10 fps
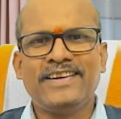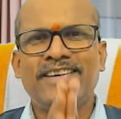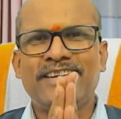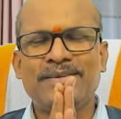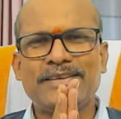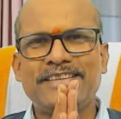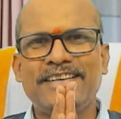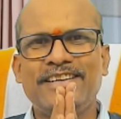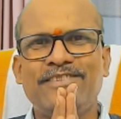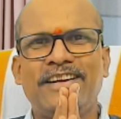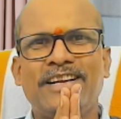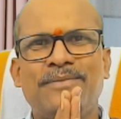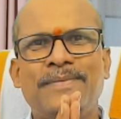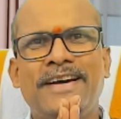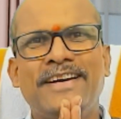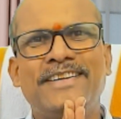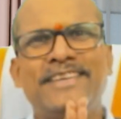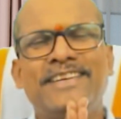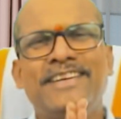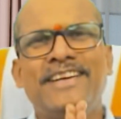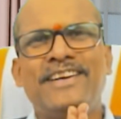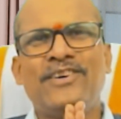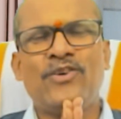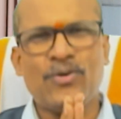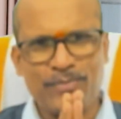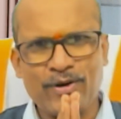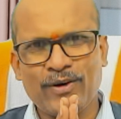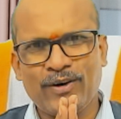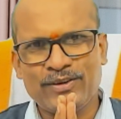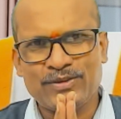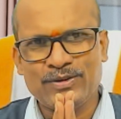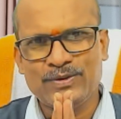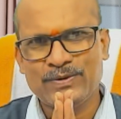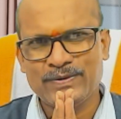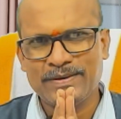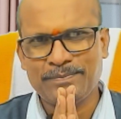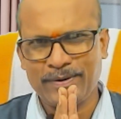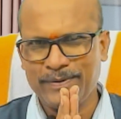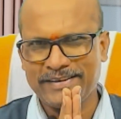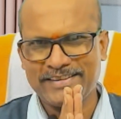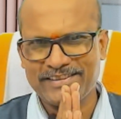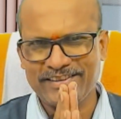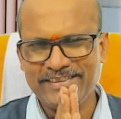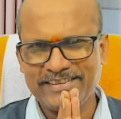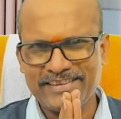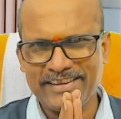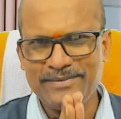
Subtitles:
Namaste, welcome back. Hope you have gone through the previous session, right?